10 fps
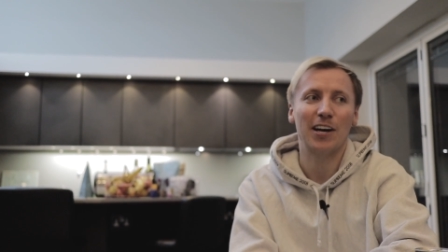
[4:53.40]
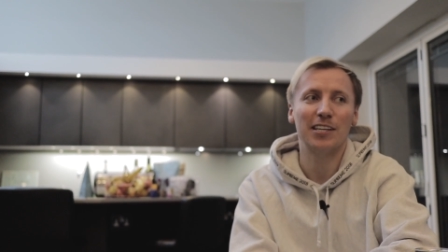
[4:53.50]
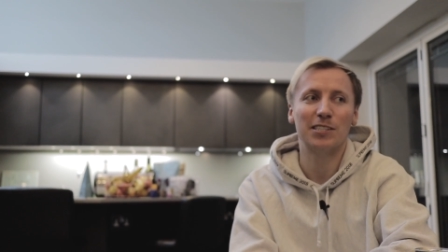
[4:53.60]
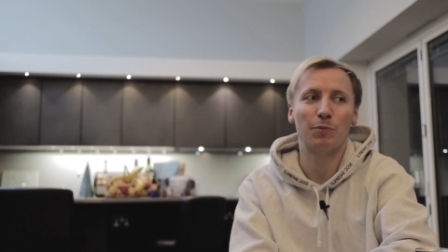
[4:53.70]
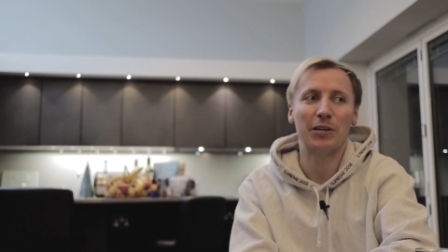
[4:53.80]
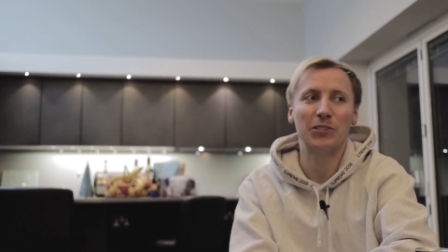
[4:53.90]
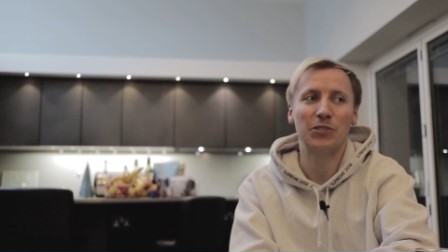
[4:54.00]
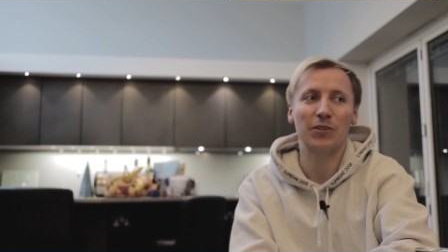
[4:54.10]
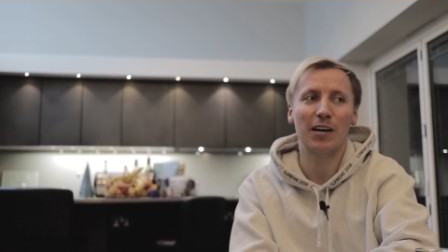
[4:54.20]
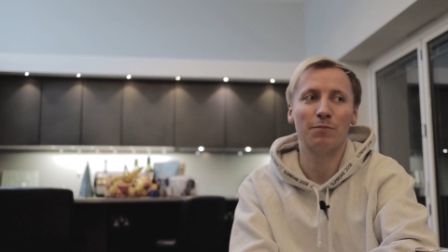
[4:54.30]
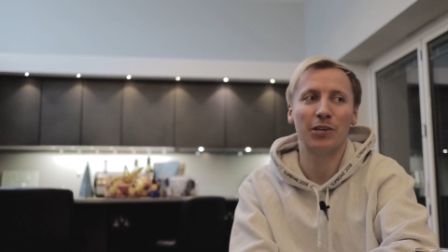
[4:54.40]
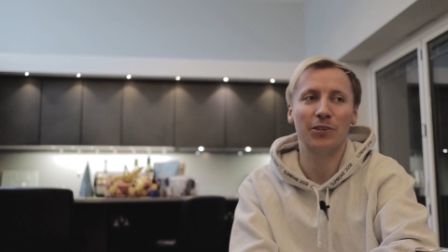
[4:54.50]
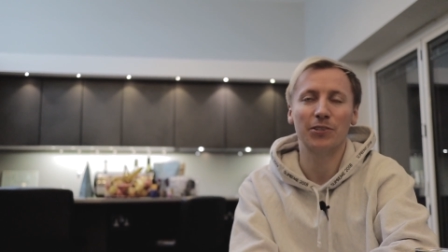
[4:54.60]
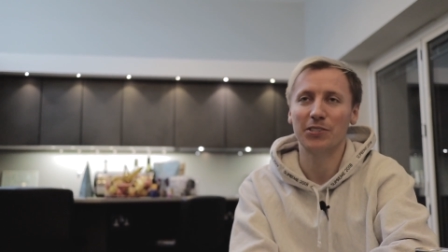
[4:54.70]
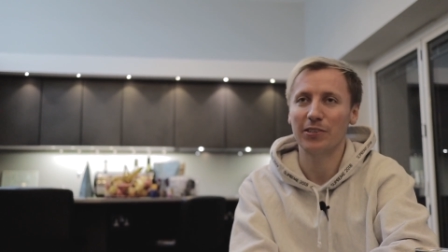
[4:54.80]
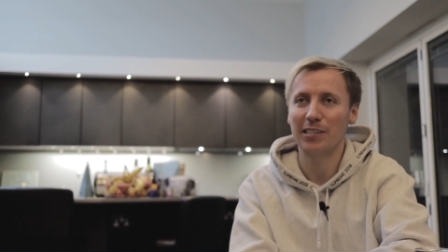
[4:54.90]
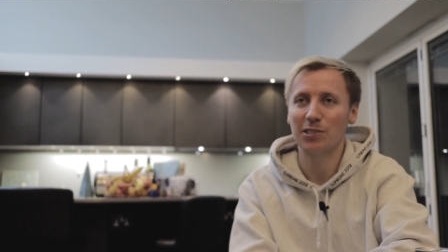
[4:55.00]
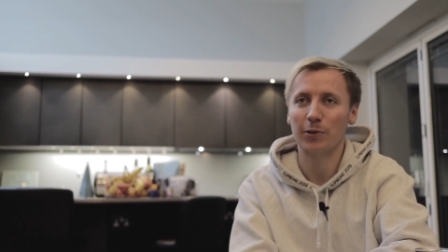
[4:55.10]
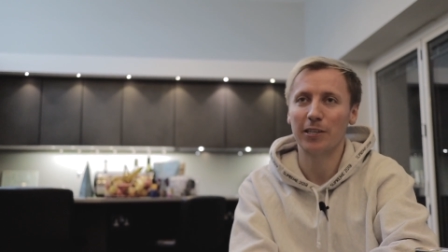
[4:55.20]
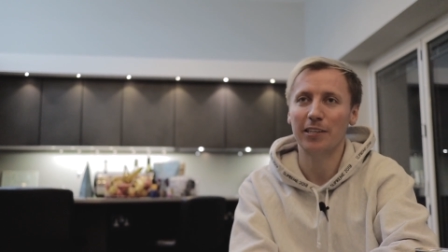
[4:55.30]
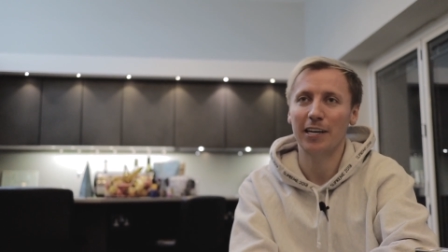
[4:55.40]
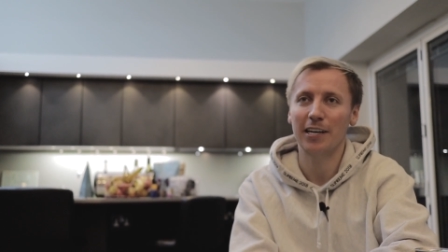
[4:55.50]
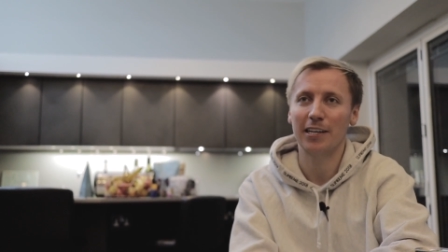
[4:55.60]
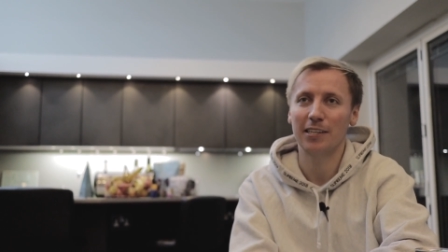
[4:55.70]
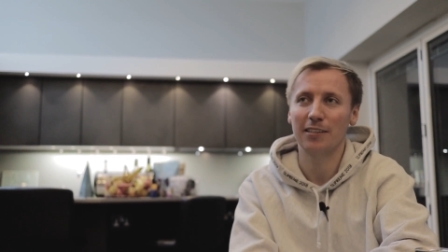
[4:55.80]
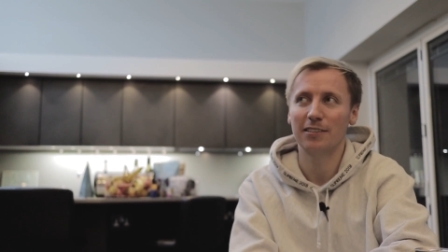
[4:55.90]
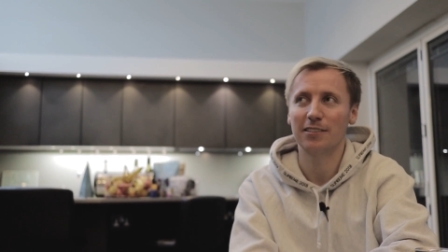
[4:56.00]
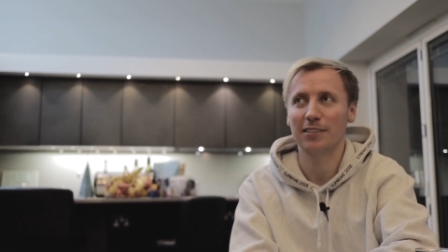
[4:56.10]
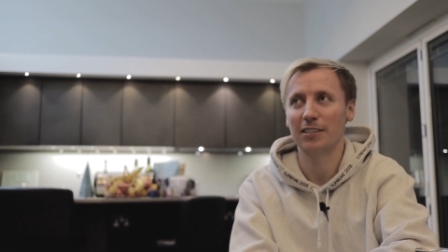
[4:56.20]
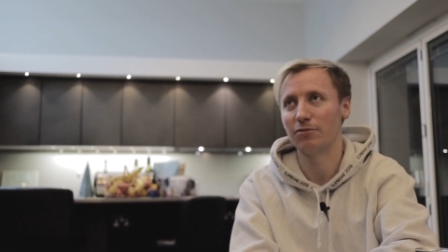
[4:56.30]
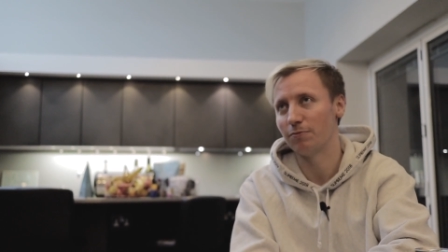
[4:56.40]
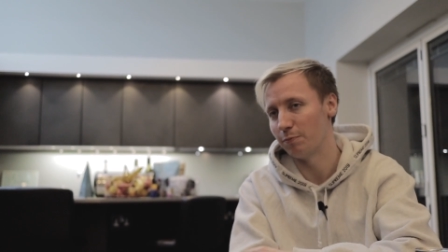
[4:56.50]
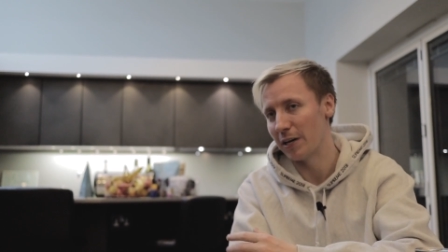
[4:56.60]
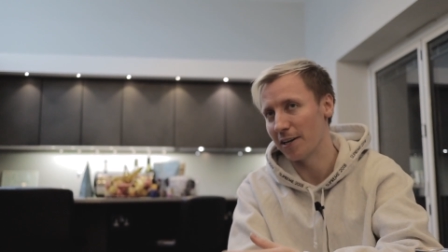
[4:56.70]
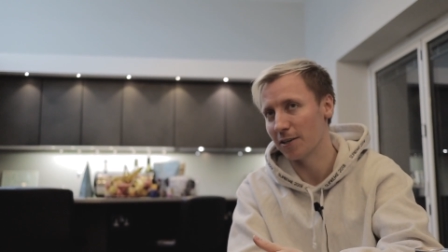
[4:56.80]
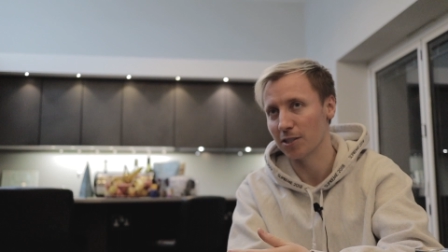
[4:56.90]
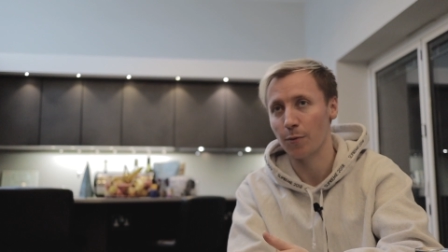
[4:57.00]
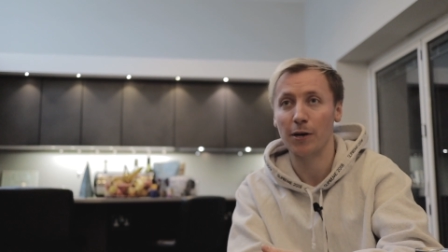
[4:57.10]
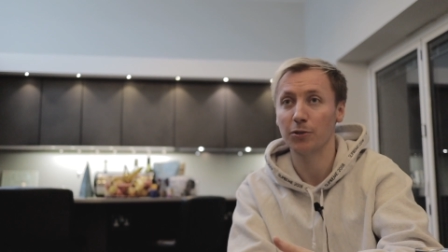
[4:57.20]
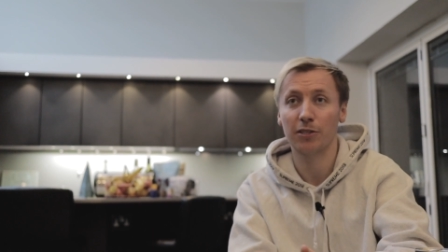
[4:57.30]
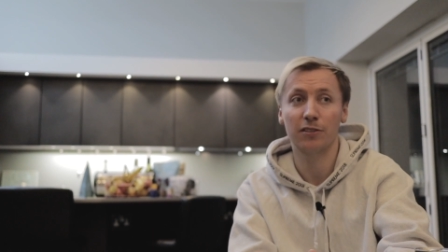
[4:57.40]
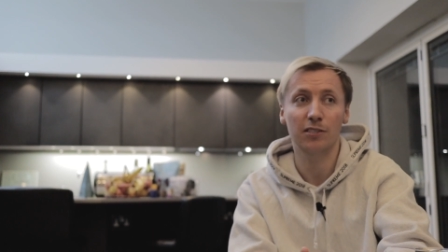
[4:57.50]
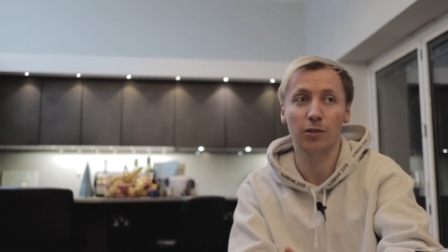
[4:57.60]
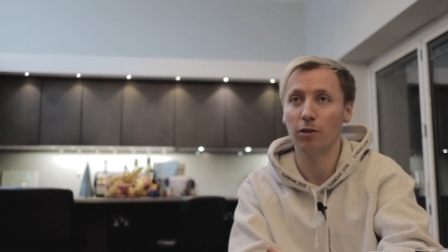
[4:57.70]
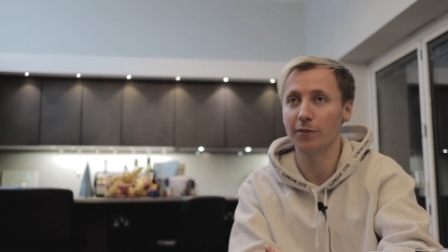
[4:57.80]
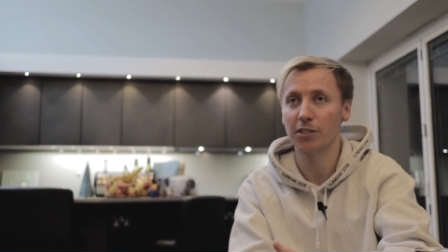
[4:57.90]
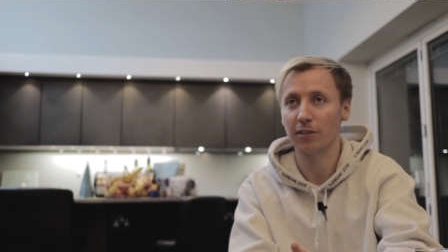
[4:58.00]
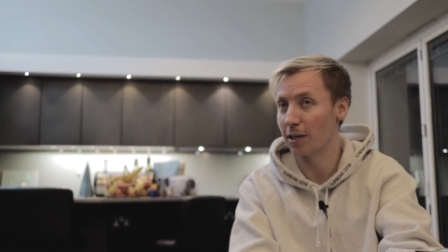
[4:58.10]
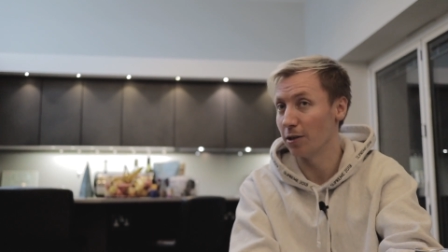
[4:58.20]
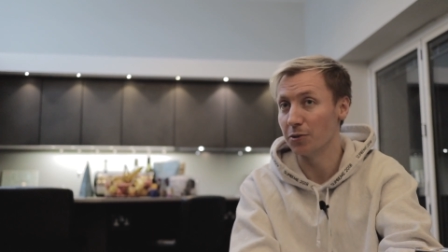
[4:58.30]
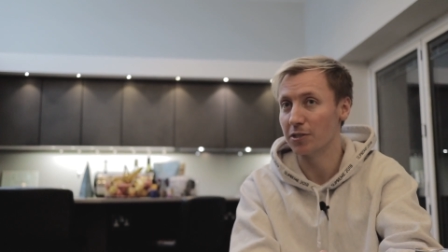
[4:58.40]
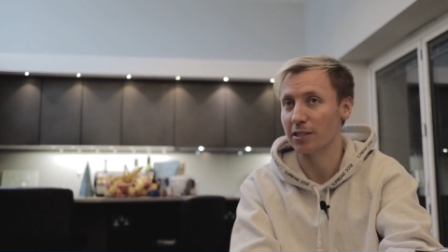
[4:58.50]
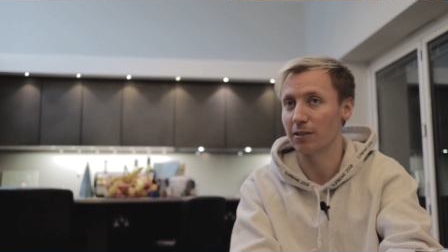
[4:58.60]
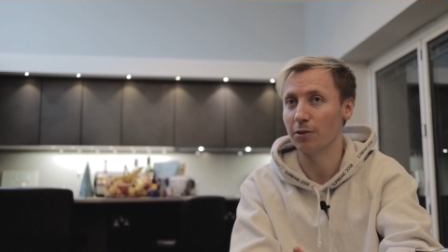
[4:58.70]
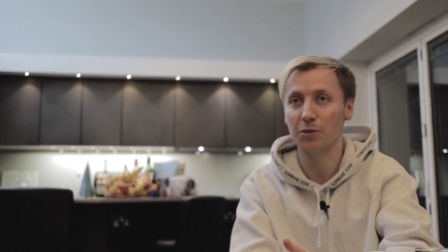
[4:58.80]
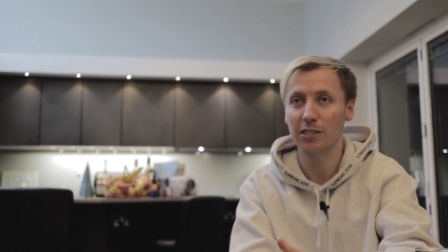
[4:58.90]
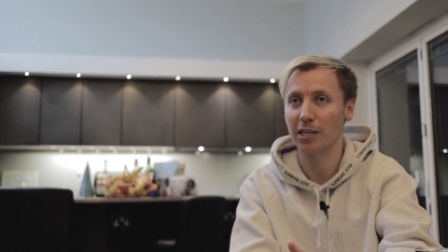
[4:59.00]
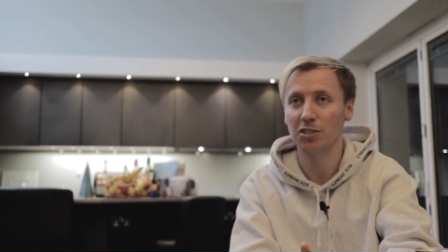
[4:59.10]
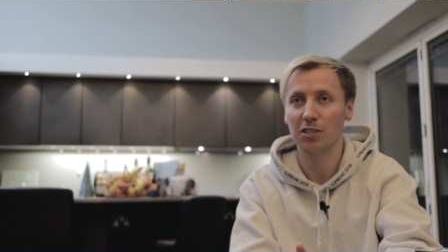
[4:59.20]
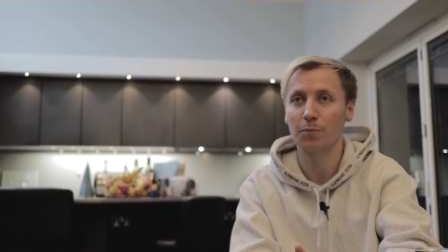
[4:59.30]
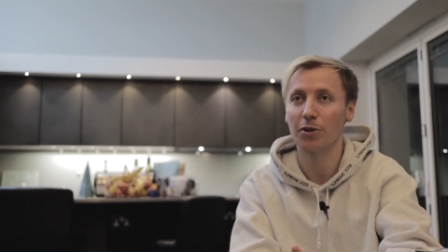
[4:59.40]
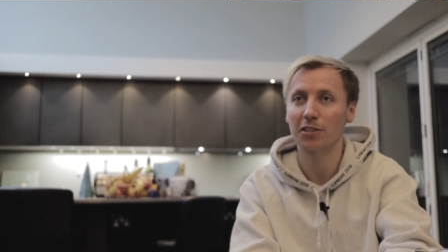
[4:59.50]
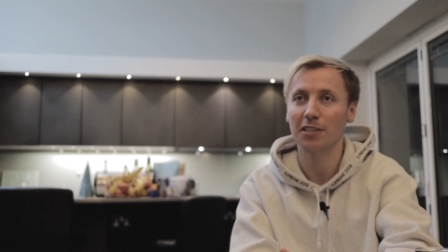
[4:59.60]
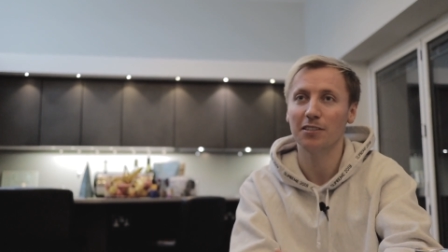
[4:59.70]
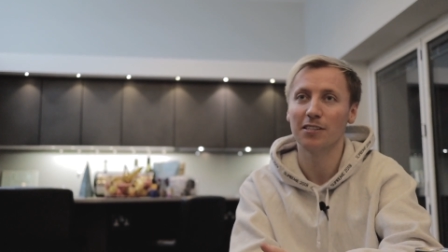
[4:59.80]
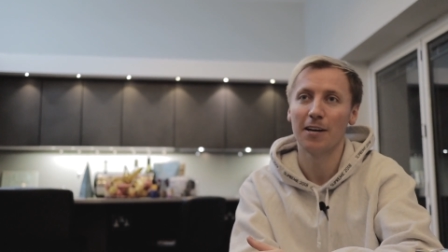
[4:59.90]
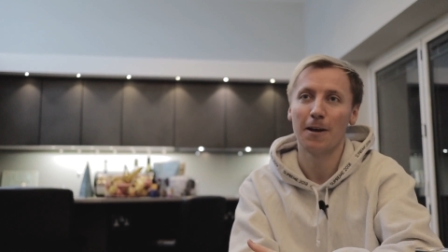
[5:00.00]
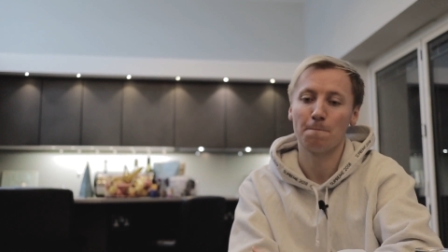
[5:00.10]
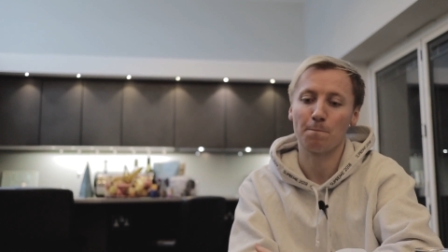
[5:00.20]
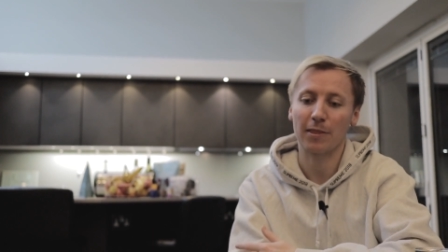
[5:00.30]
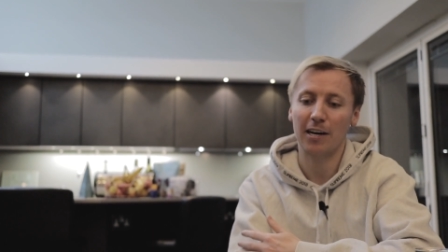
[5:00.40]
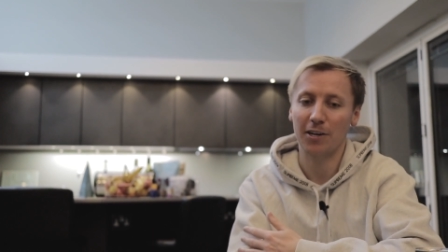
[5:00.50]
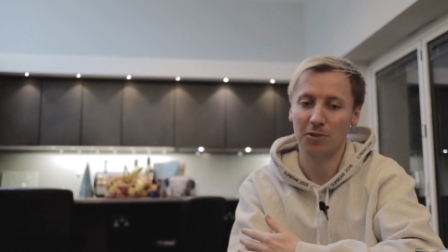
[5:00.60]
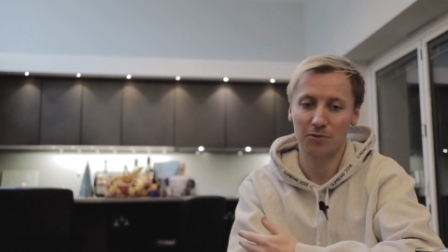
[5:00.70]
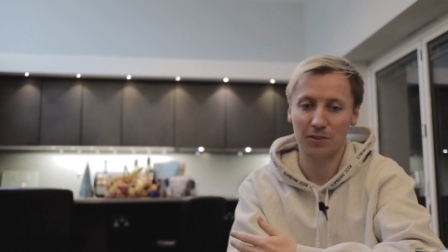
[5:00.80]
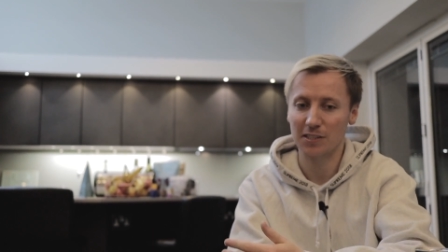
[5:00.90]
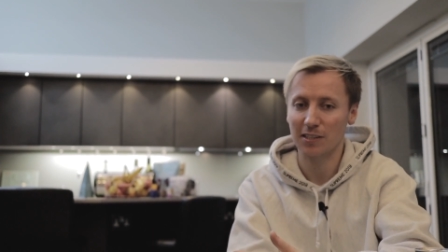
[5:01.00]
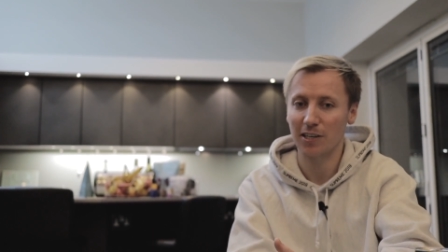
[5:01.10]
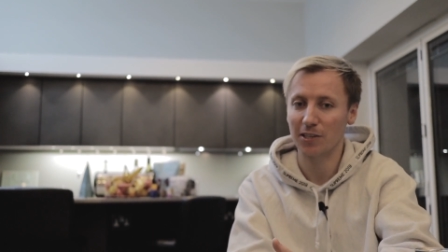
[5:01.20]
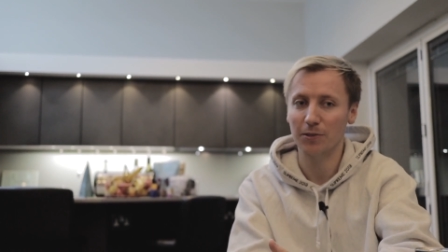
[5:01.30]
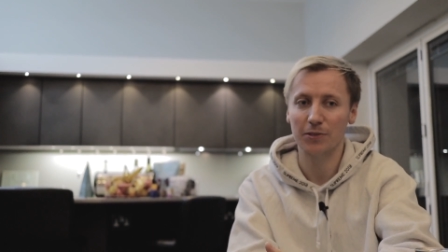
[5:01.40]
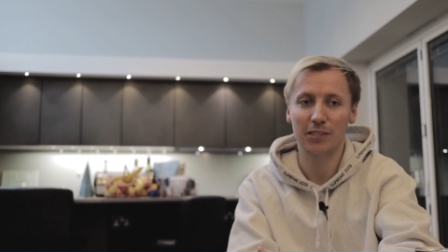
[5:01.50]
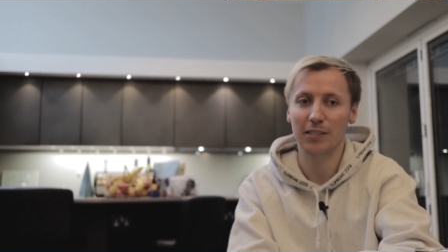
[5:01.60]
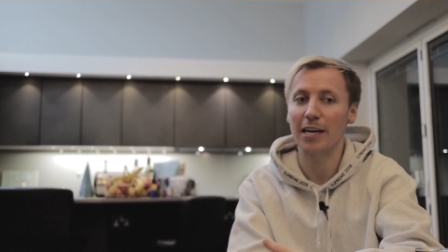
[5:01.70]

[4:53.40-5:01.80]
it's better to have money also elsewhere. And if betting somehow turns and all of a sudden I lose the edge in the market, I don't risk like losing